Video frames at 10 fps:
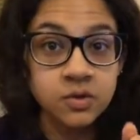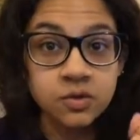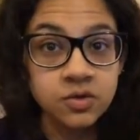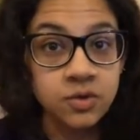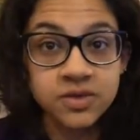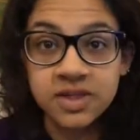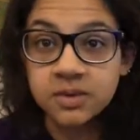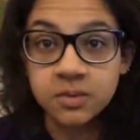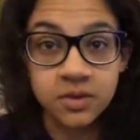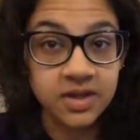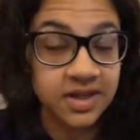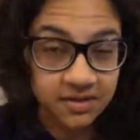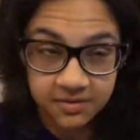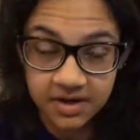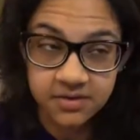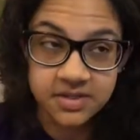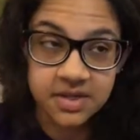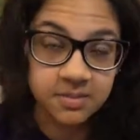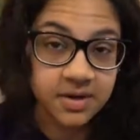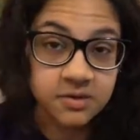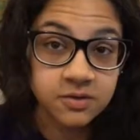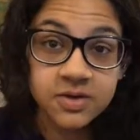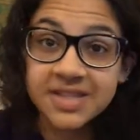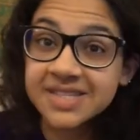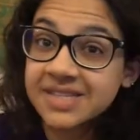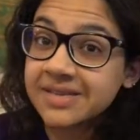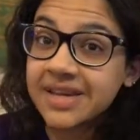you don't need more than like 5 or 10 pounds for this,